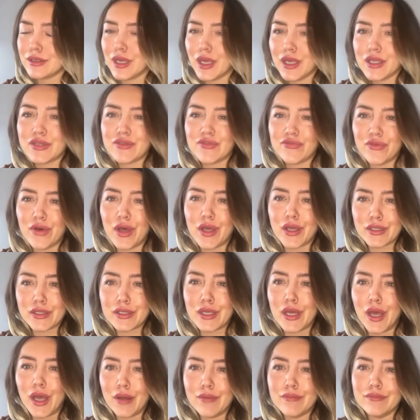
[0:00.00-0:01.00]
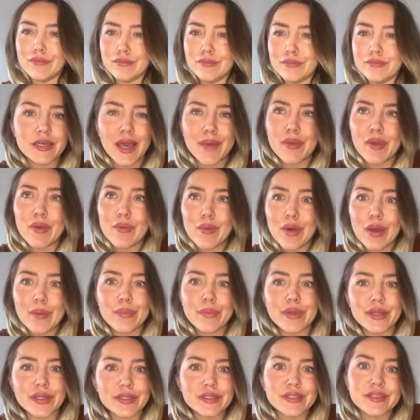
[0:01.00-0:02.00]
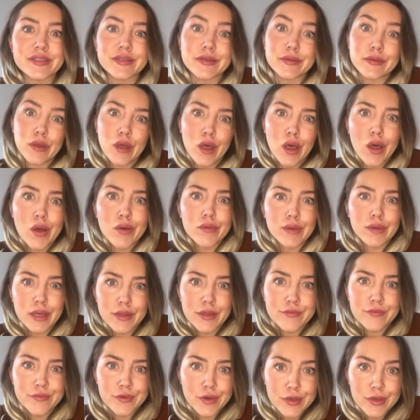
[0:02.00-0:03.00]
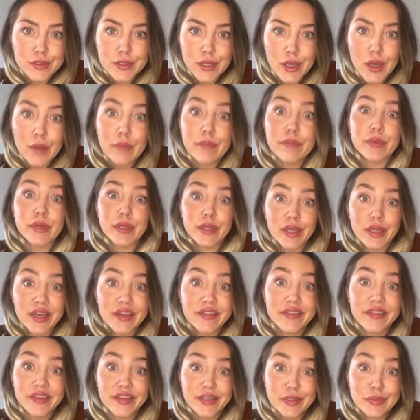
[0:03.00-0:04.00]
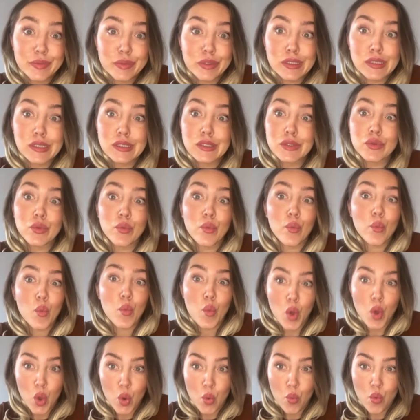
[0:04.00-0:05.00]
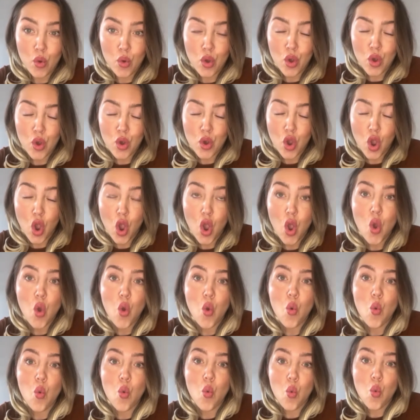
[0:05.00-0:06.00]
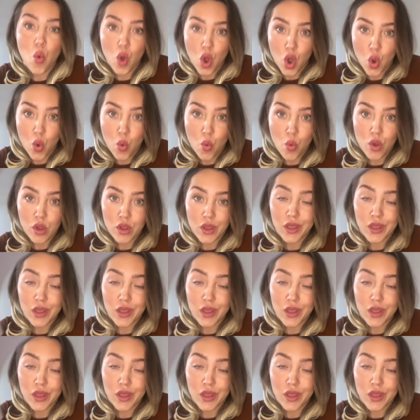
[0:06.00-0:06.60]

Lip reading: it's fucked up. I mean, weapons already fucked up, but like these ones, whoa. Well,